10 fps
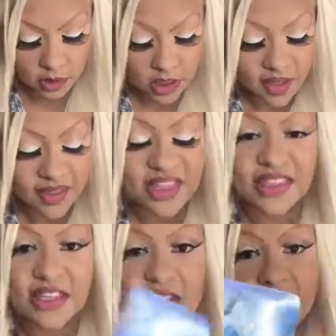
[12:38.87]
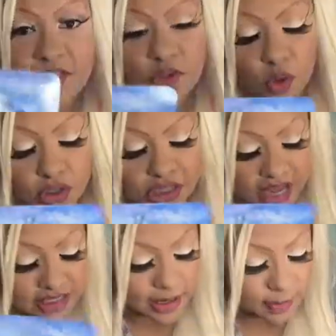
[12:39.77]
Then the Knight of Swords. Yeah,
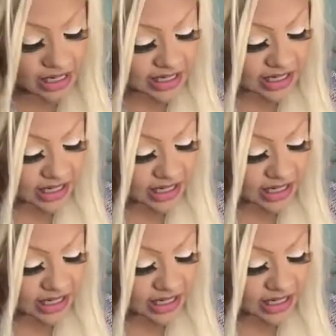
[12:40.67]
somebody's in